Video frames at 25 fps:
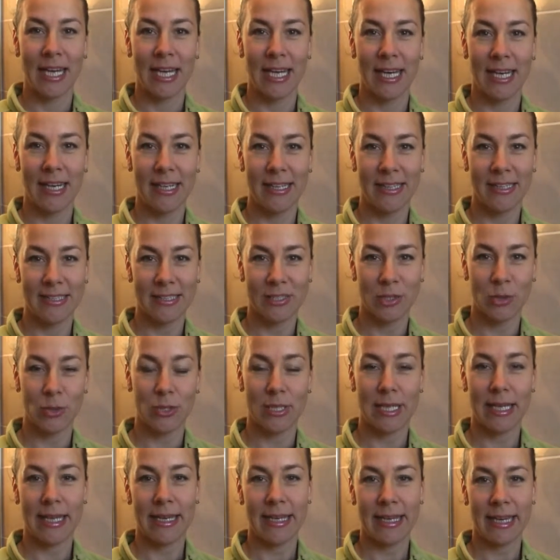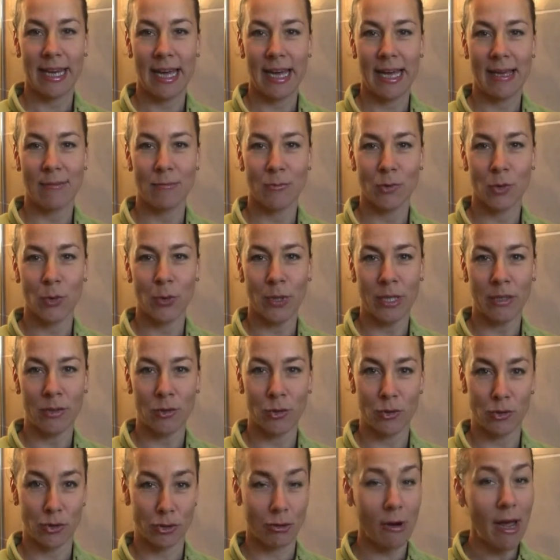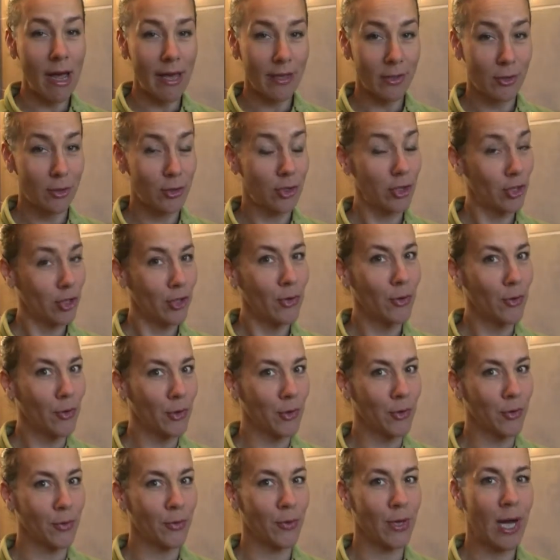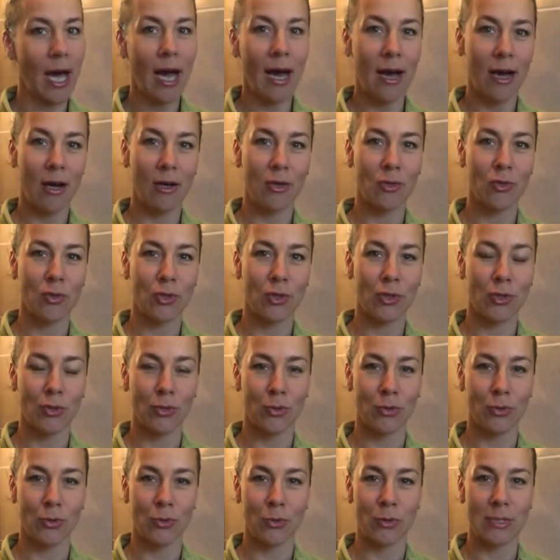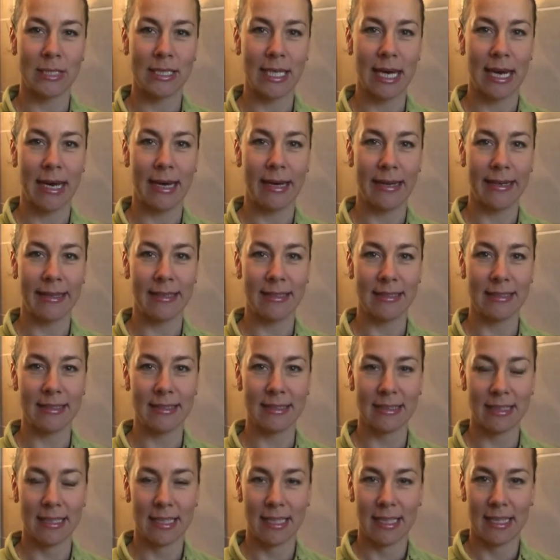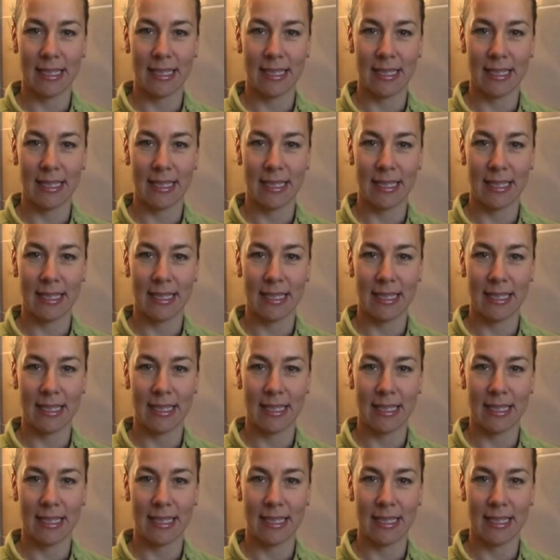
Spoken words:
Today I'm going to try to show you how to tile